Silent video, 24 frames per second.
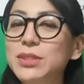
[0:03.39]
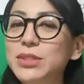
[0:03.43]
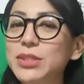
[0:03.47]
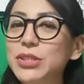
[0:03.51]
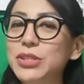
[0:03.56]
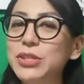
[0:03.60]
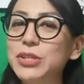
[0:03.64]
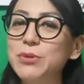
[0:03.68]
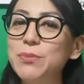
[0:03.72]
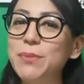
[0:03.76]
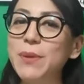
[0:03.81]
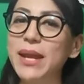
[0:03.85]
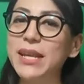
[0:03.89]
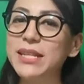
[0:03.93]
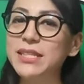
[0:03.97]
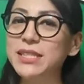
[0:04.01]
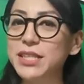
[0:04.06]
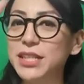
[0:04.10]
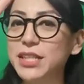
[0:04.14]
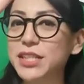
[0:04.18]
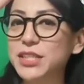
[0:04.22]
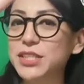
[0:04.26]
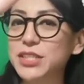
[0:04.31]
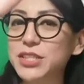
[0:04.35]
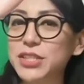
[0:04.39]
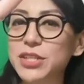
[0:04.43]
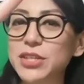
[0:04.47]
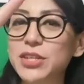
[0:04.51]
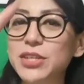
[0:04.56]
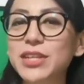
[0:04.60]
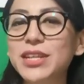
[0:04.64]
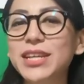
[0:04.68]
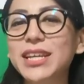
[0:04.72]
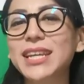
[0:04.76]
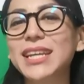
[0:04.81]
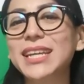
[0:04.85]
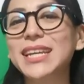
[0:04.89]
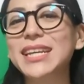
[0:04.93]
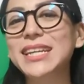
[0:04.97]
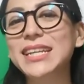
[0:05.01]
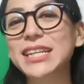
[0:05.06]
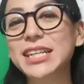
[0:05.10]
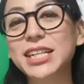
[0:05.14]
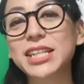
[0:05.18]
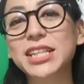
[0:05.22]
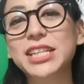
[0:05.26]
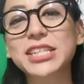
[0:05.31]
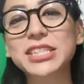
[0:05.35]
to your Basic 2
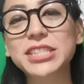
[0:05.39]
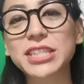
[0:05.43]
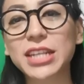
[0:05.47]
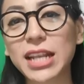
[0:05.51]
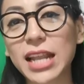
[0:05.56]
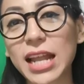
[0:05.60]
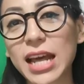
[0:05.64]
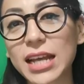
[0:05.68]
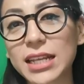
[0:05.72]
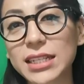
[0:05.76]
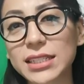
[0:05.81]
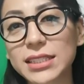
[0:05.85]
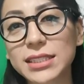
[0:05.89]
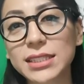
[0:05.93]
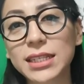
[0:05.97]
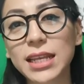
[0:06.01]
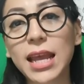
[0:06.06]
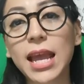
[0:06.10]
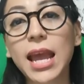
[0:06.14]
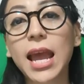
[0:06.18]
English class.